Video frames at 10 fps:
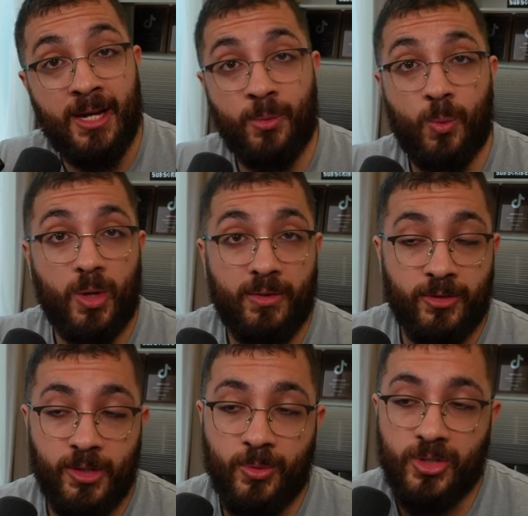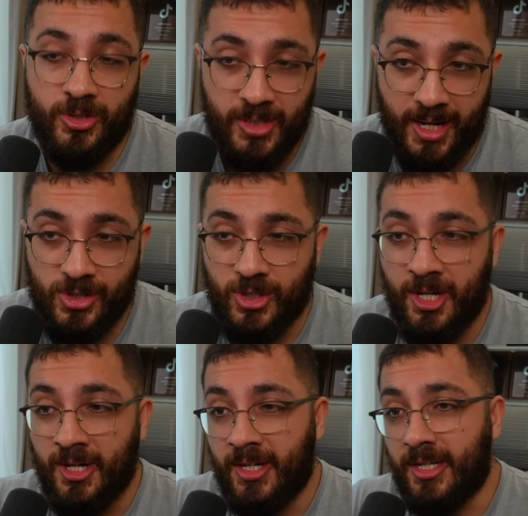whatever. It was a test.
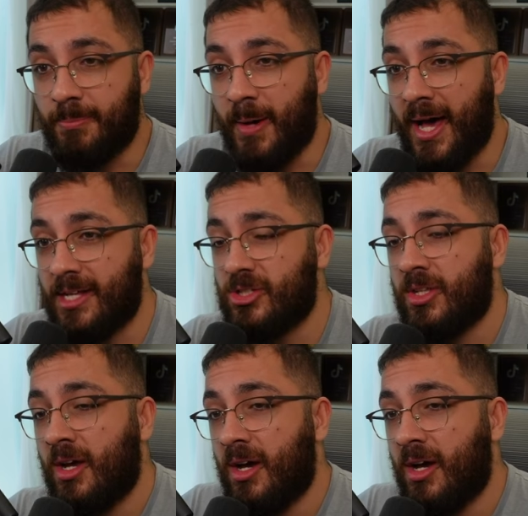He passed.